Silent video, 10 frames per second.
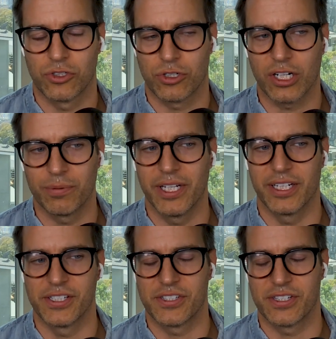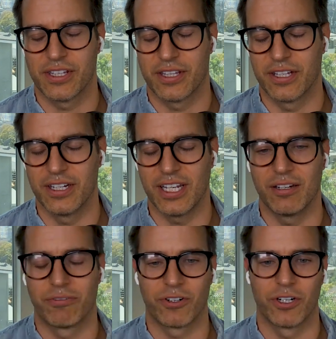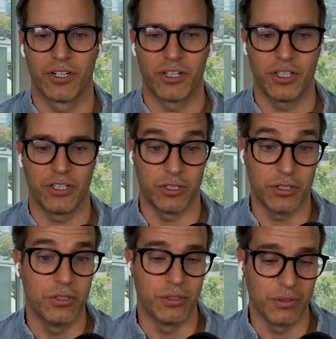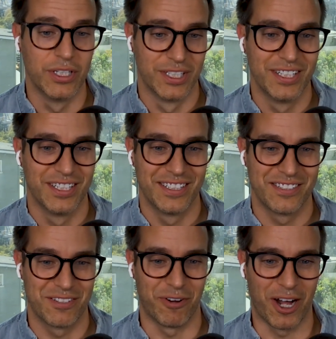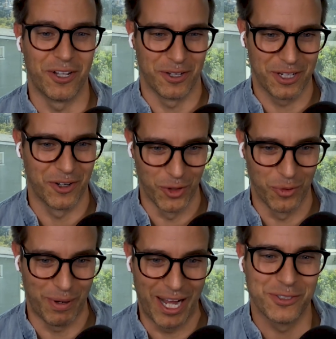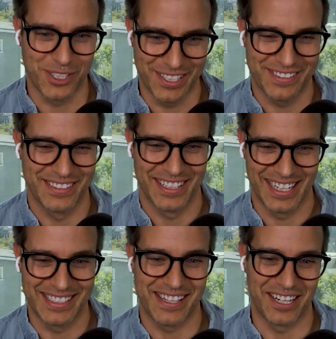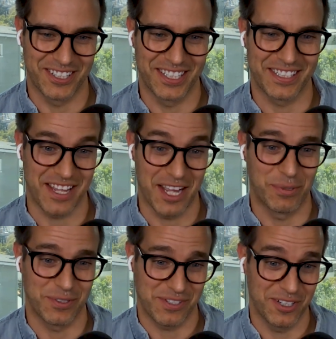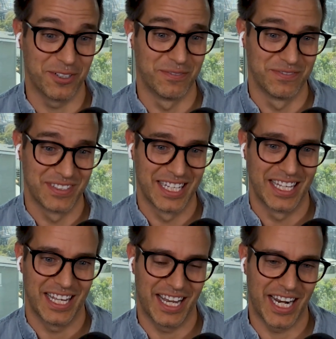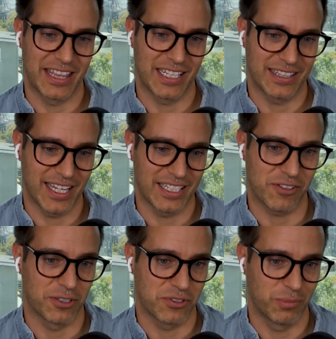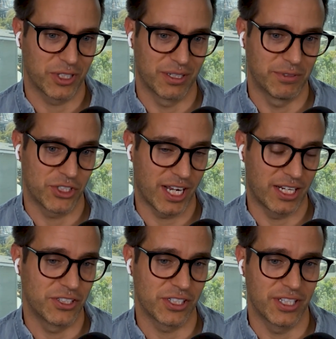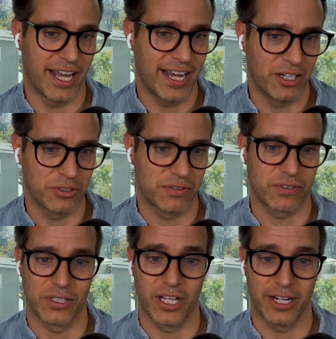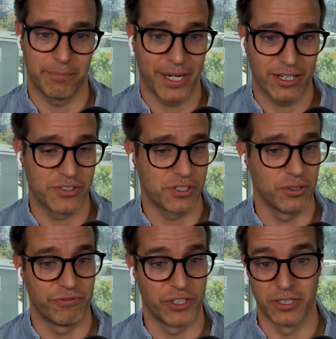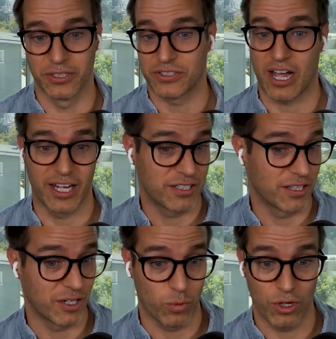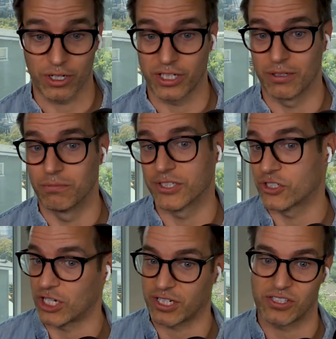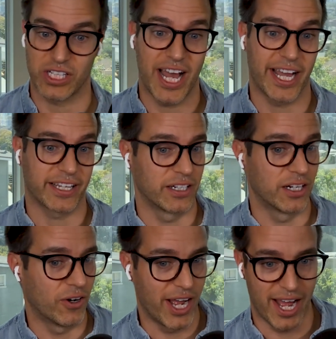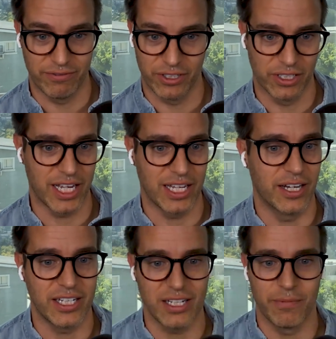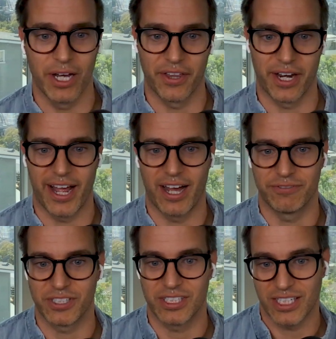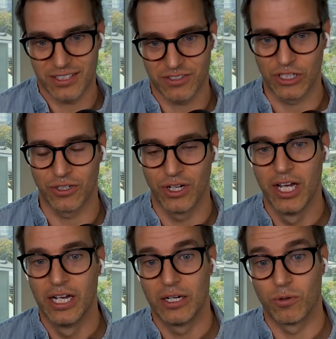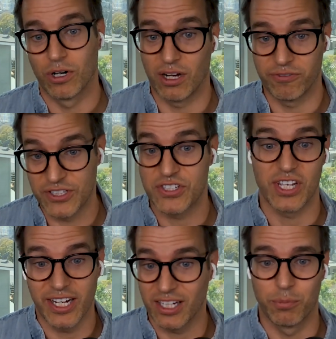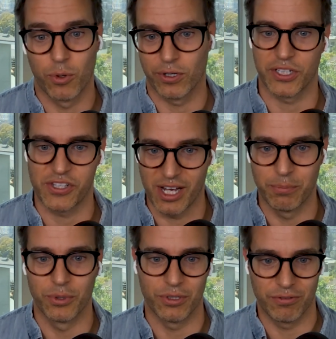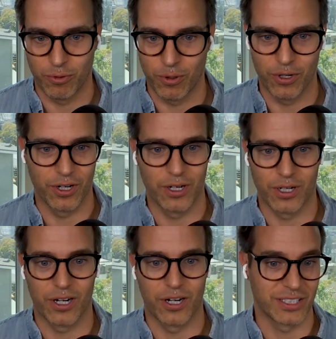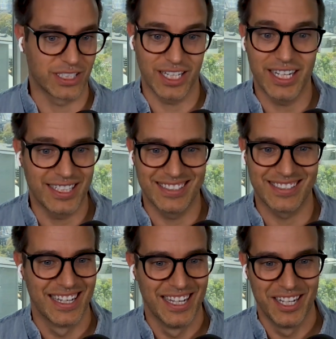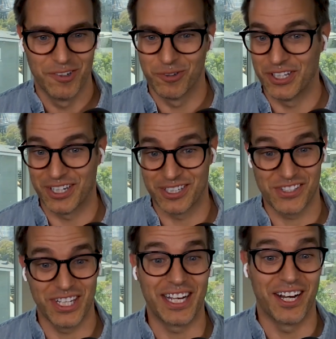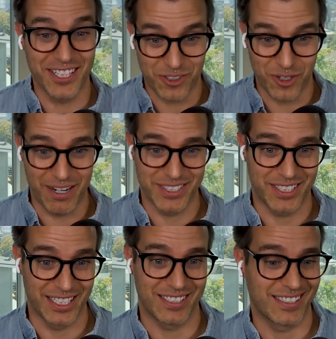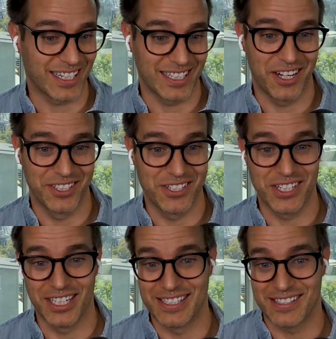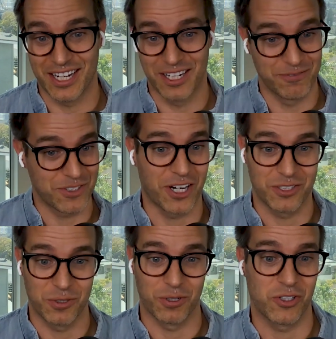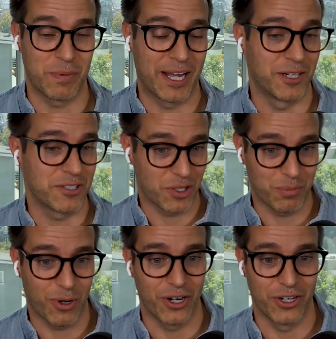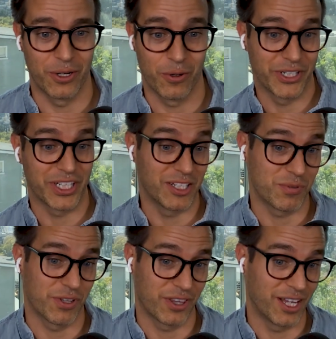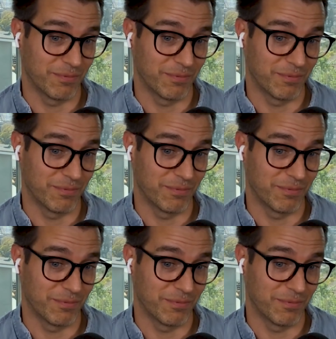struck me is the need for you to follow your own boundaries and set a good example too. And I think that's also become a challenge in the house for a lot of parents who feel tied to their work and must check Slack and, oh, I have a late night email that I have to get to. We're often setting a poor example for our kids when they're seeing us gravitate to technology instead of talk to our spouse, our partner, or engage with